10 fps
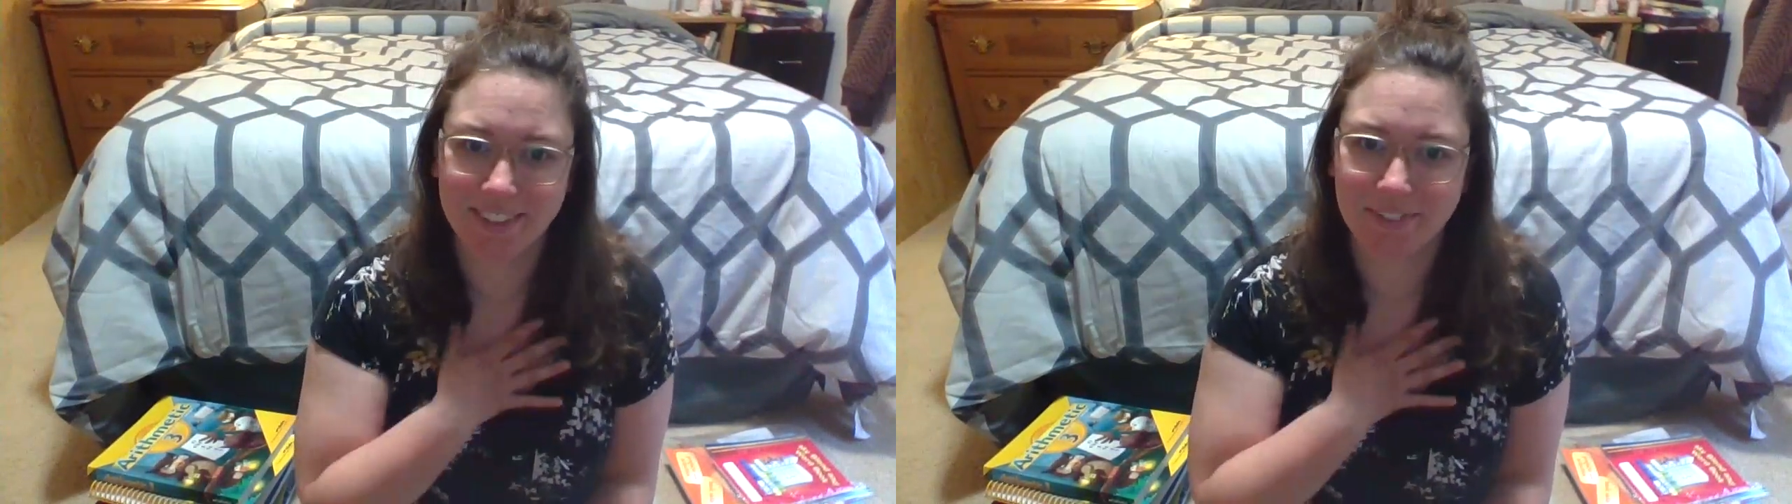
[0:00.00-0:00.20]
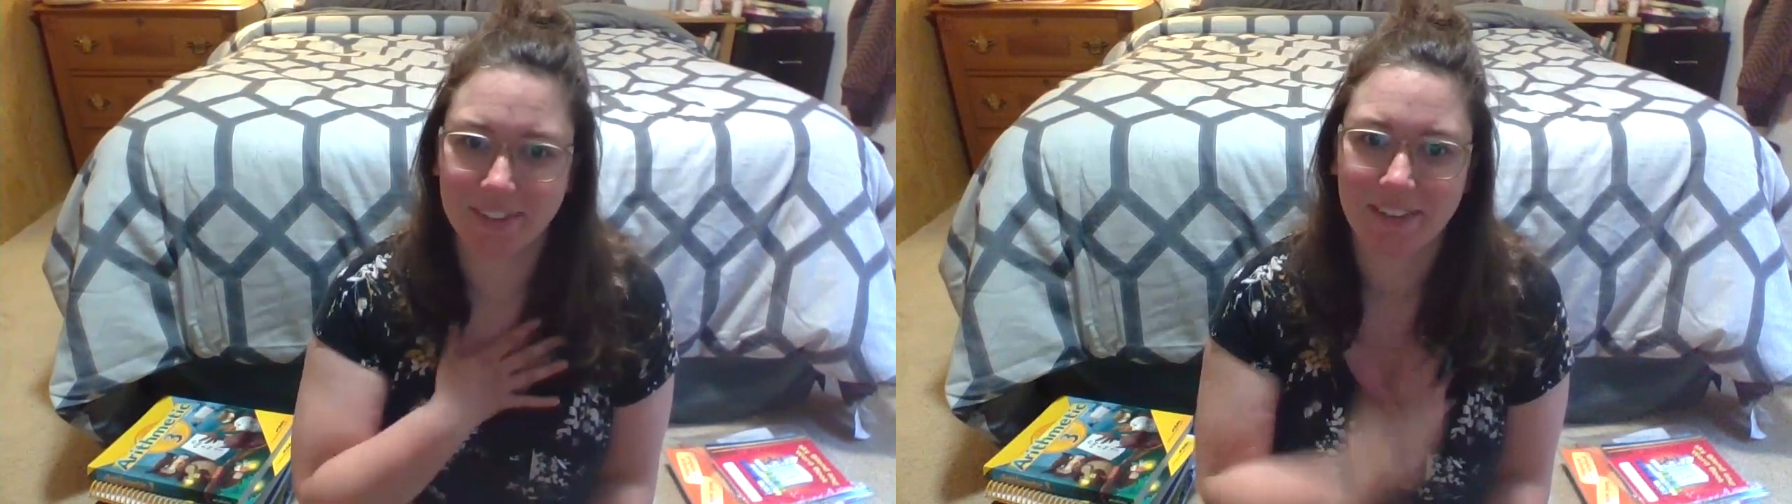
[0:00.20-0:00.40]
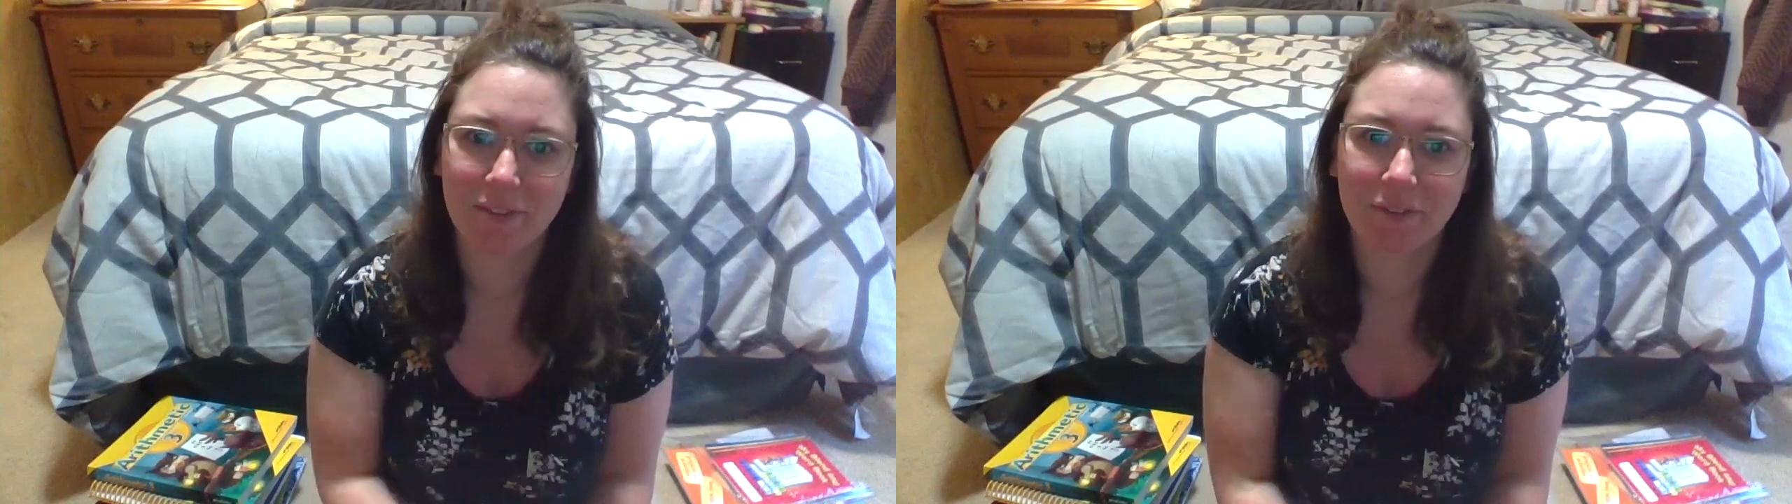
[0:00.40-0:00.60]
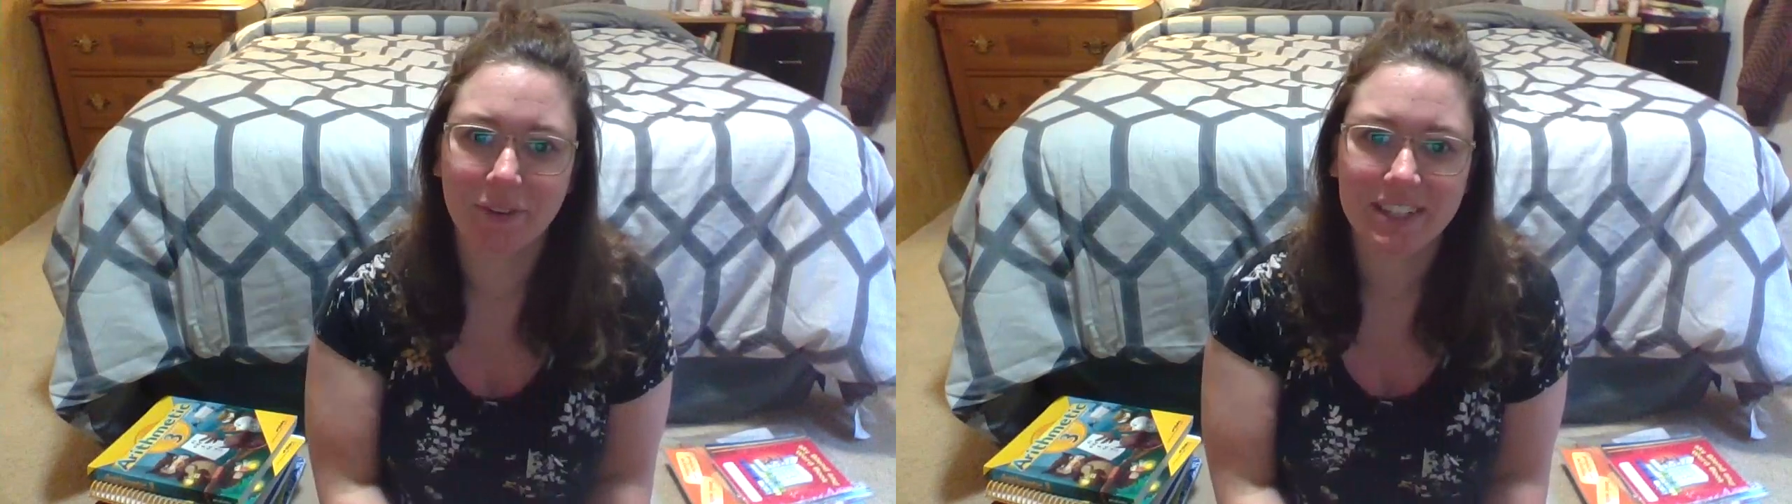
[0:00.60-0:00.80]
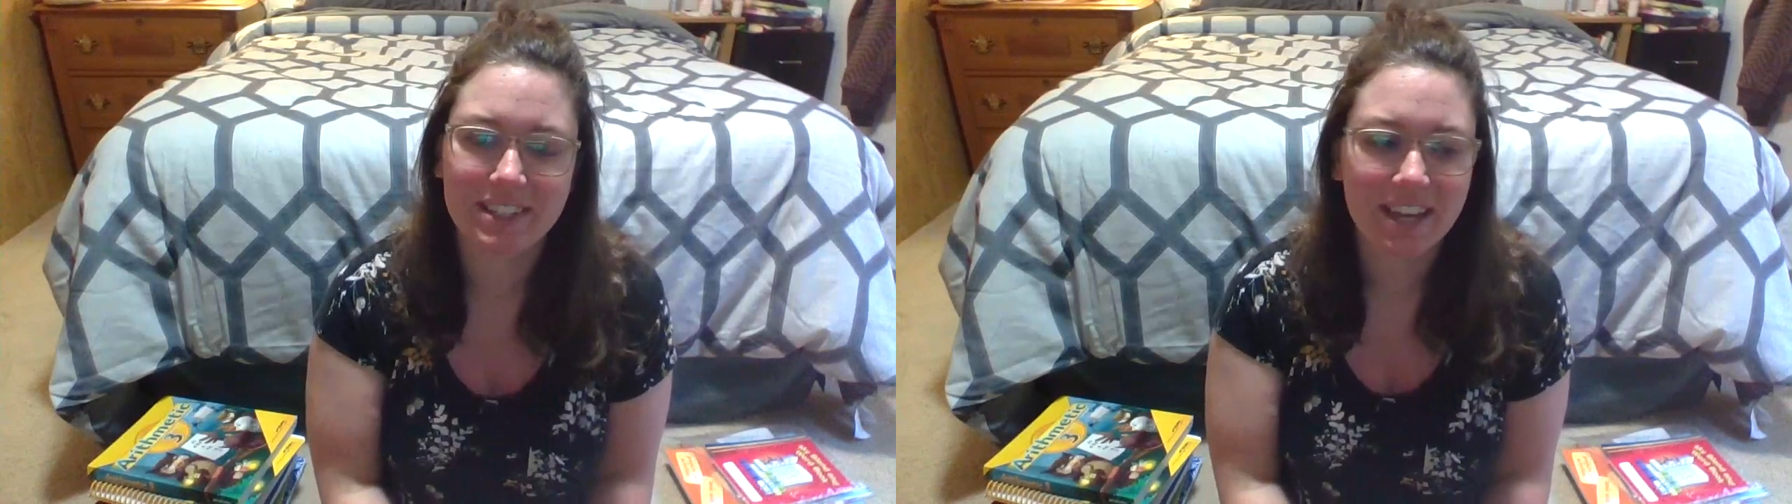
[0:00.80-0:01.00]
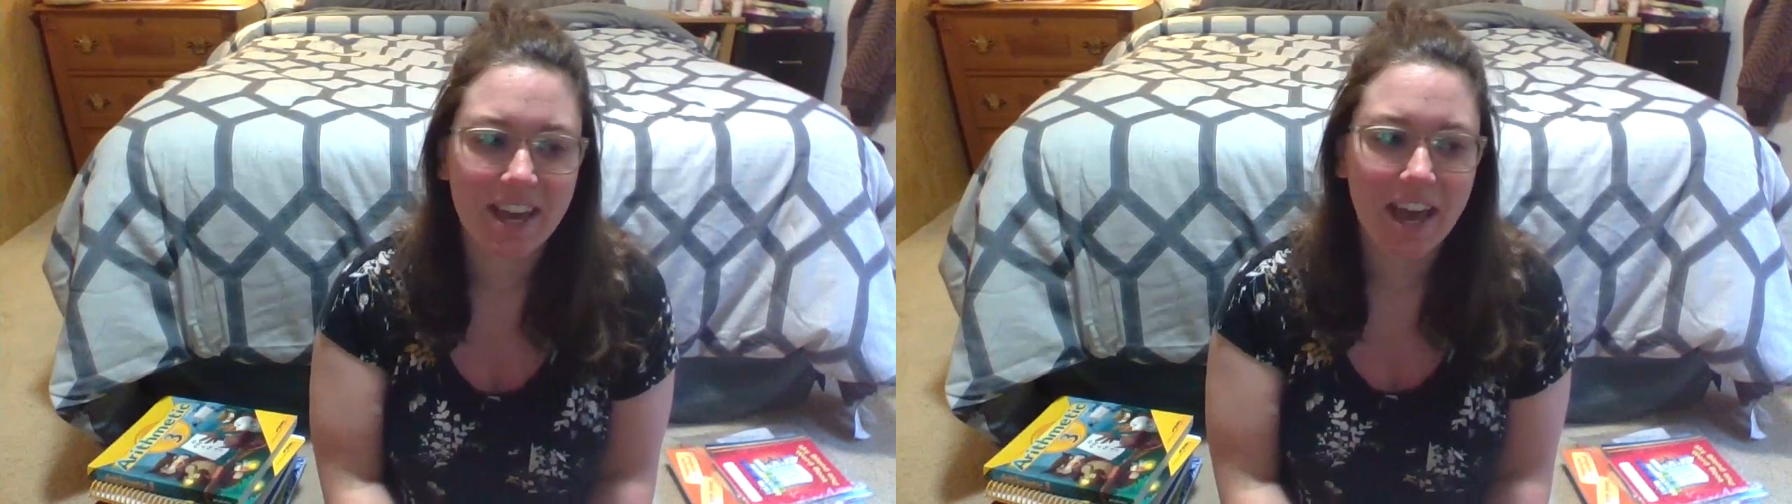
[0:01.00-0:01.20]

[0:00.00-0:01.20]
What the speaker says: Forgive the voice.